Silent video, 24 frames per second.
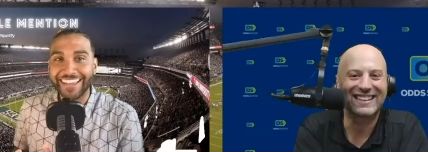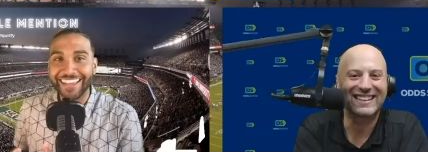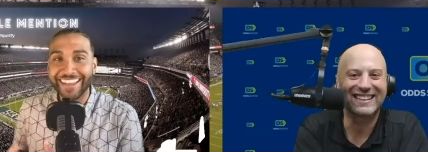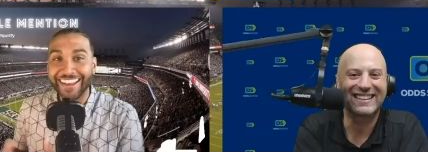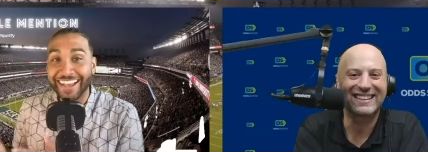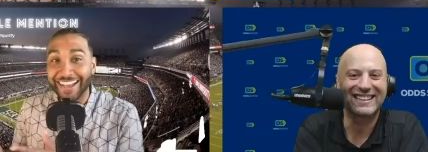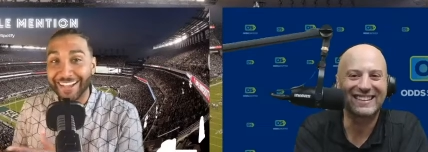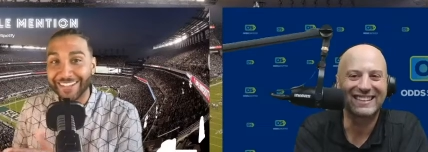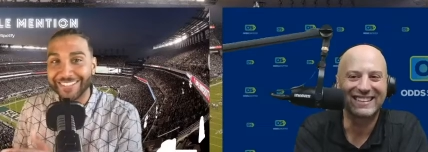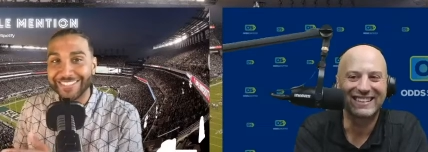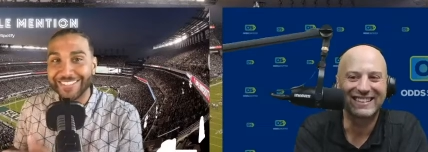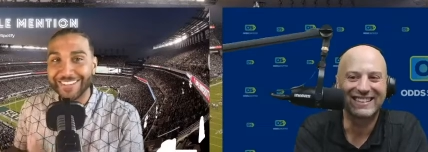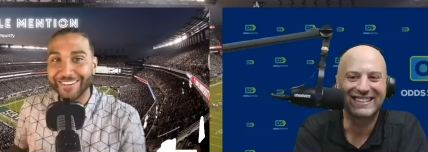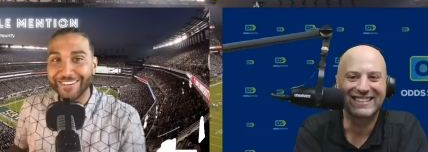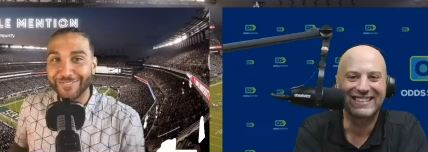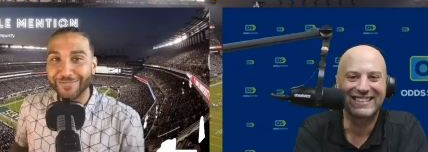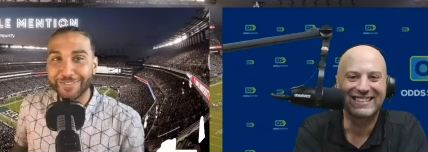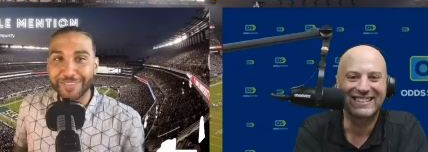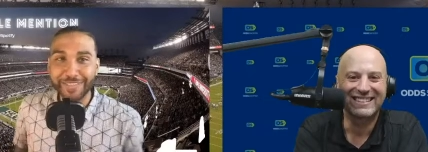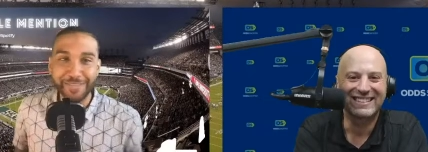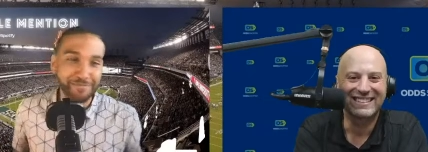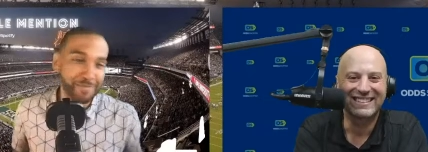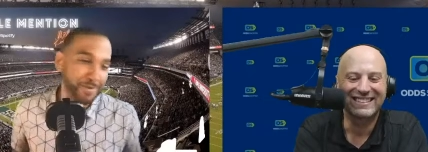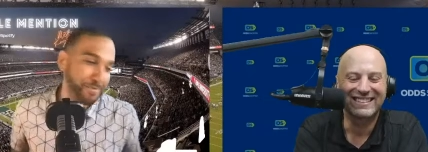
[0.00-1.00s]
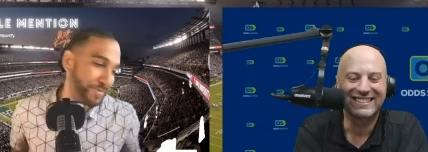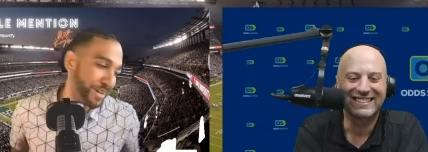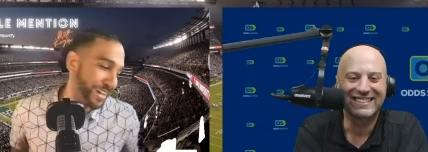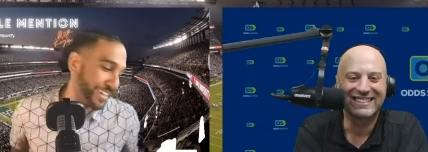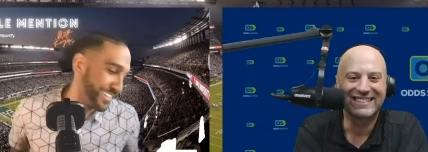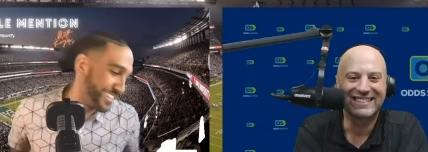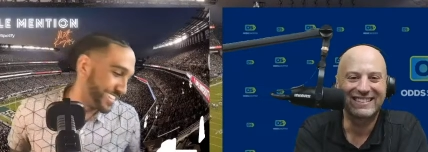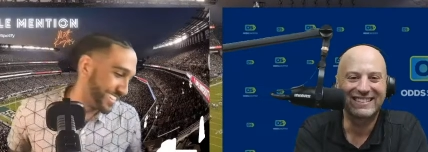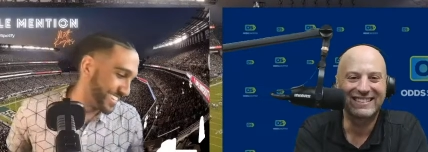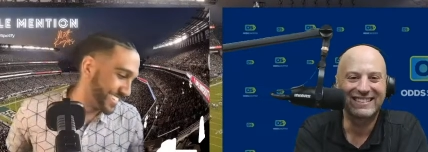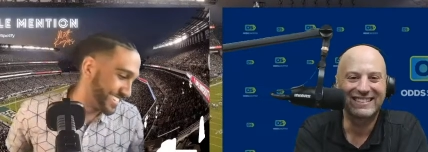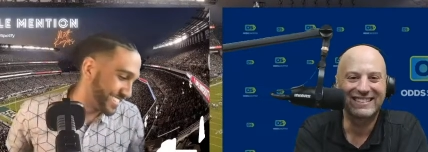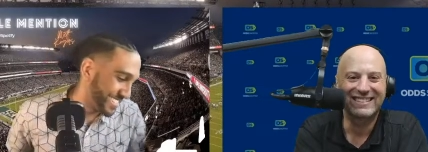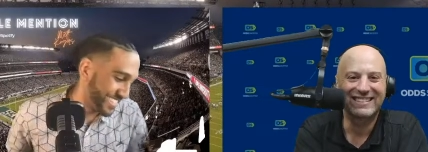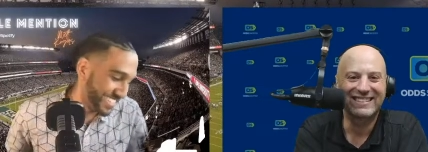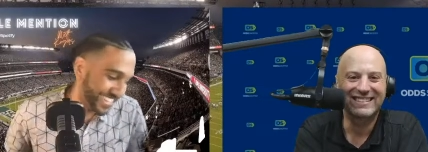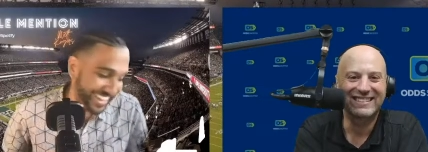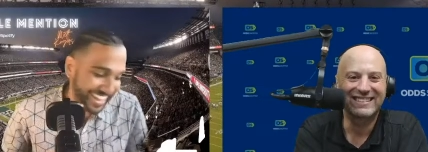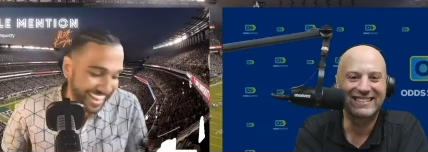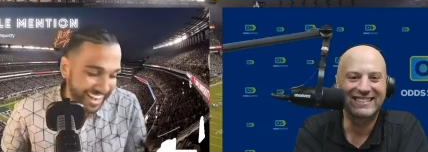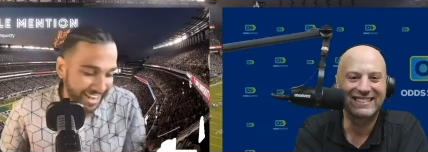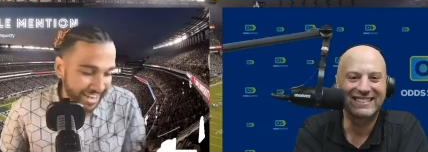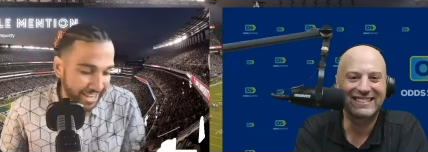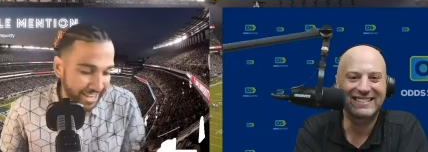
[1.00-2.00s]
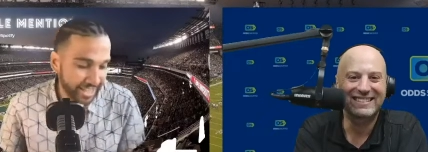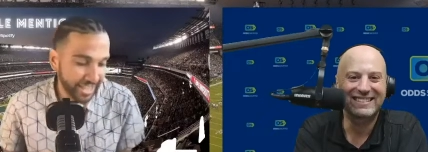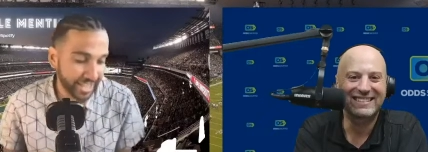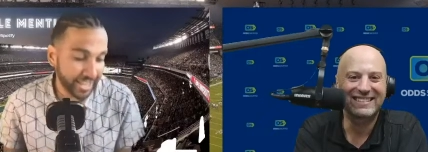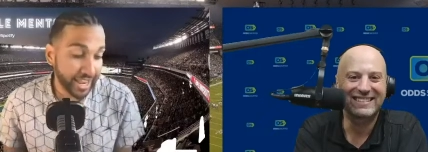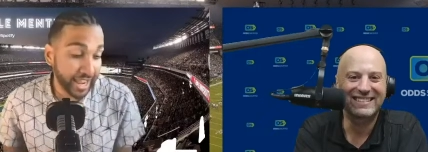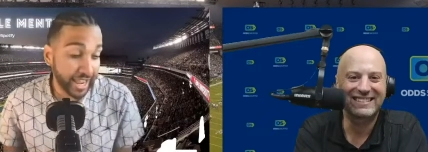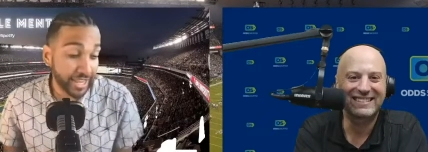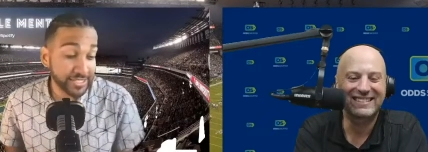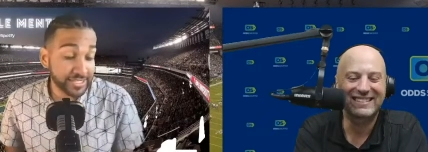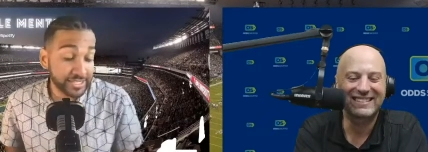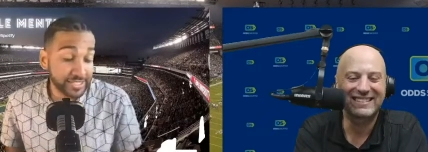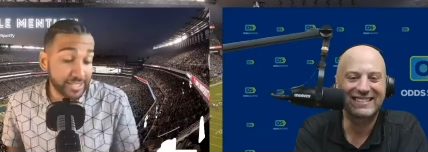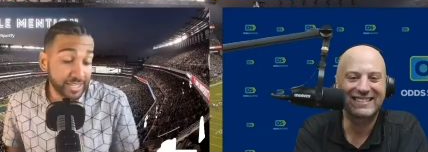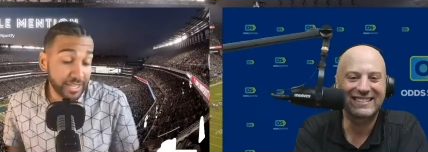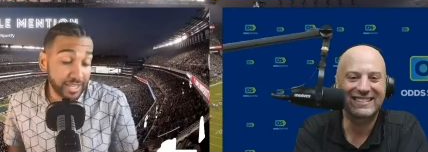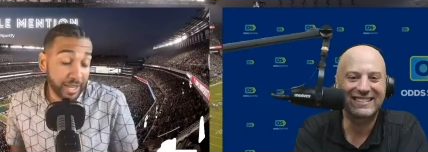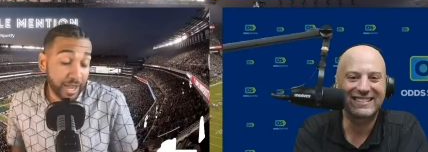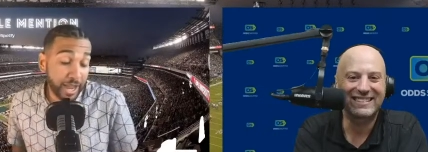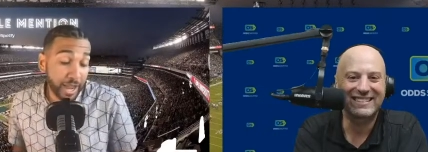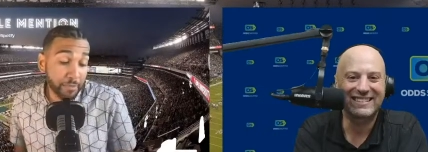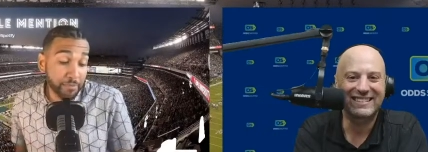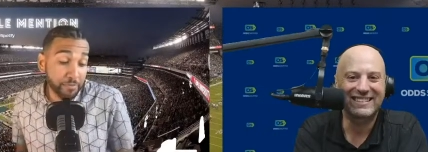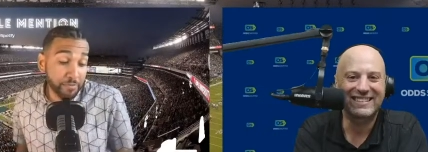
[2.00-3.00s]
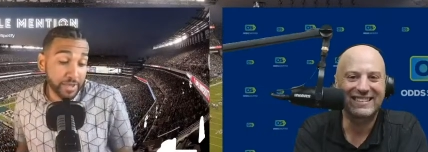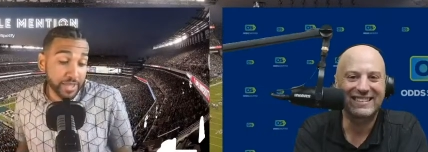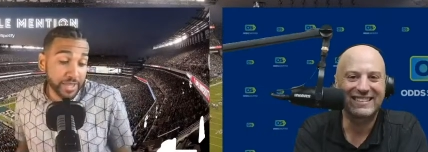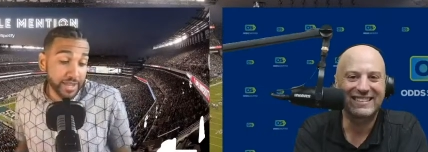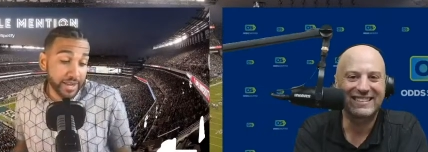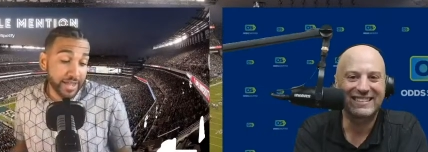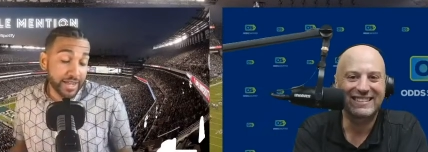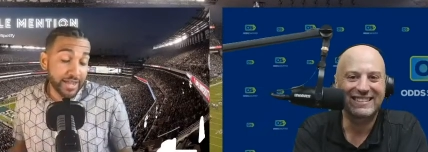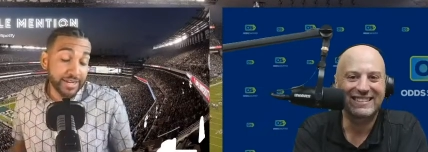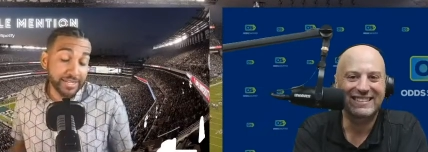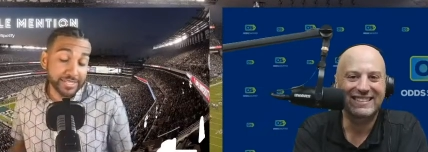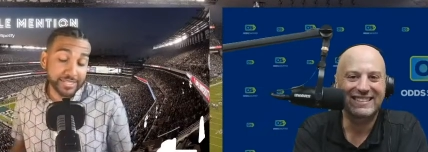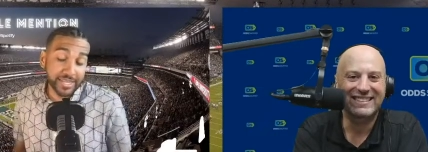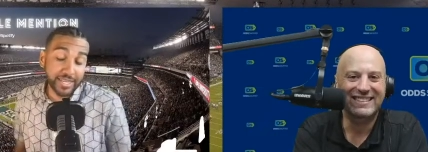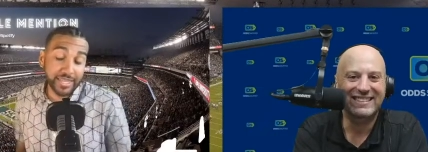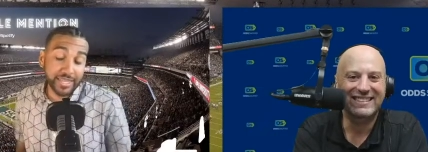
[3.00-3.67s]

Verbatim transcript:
Speaker 1: And I talked with him about this, and I I I'm being honest.